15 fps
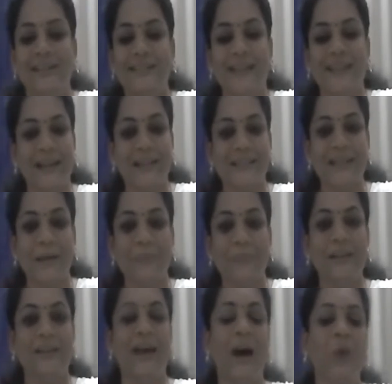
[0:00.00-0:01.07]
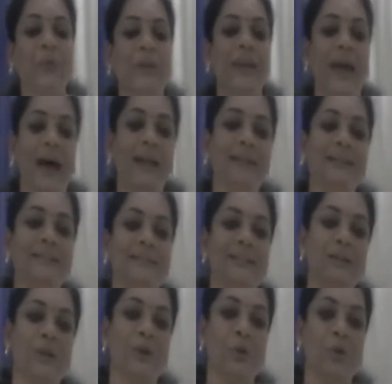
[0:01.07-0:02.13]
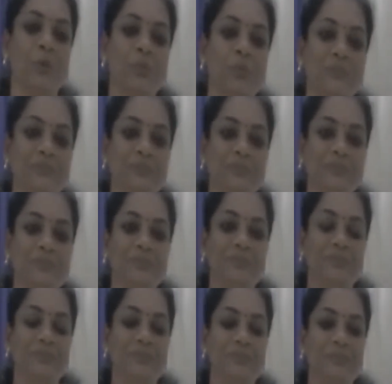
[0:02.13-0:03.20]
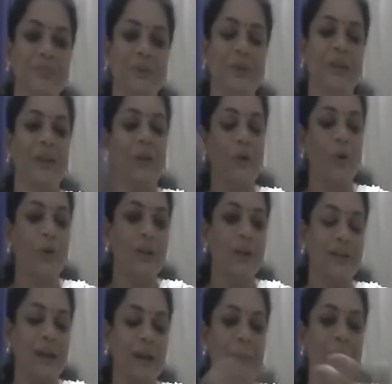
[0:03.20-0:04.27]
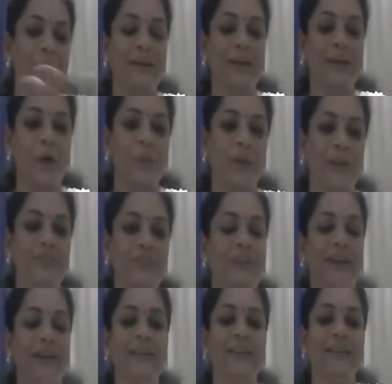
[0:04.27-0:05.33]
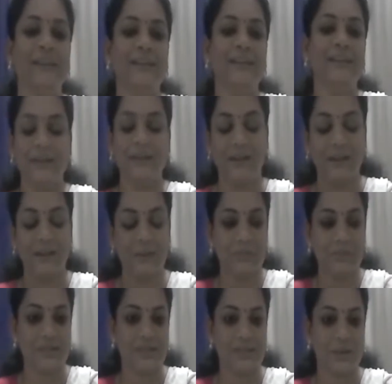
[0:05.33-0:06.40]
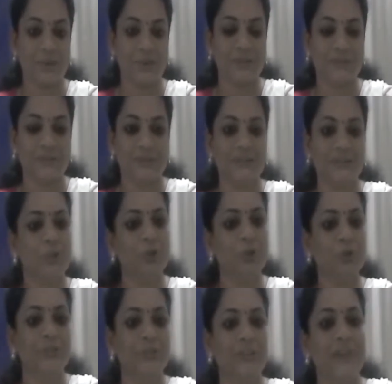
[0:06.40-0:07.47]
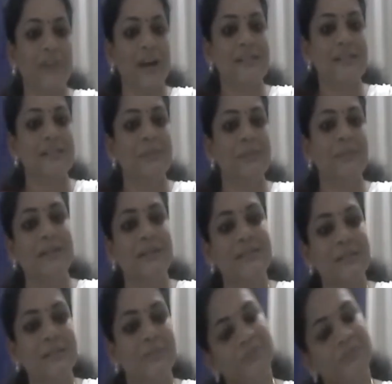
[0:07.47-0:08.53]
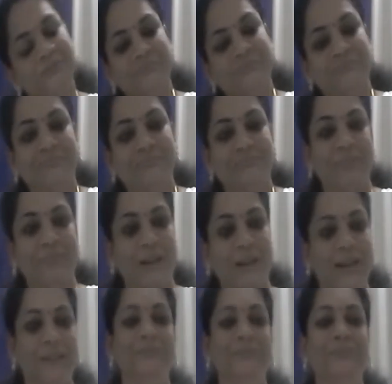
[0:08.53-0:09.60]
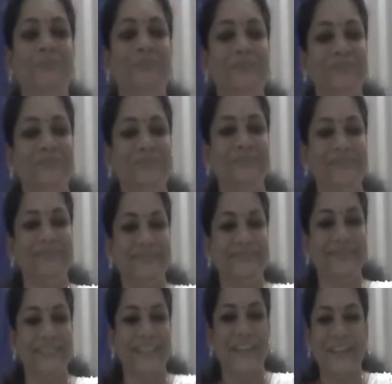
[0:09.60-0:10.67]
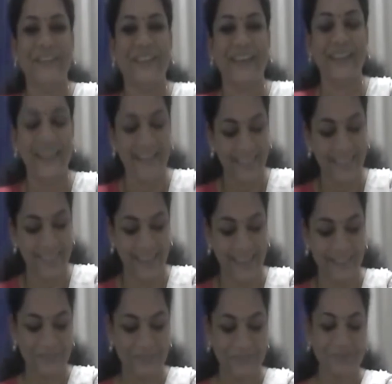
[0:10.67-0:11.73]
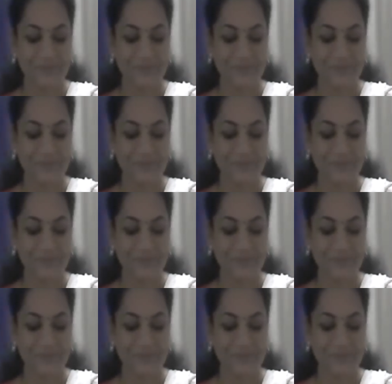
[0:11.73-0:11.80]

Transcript: Charlie Chaplin, how he handles the globe. Okay, you roll it up and down and finally it get burst out. So the fascism concept, paka. Okay, then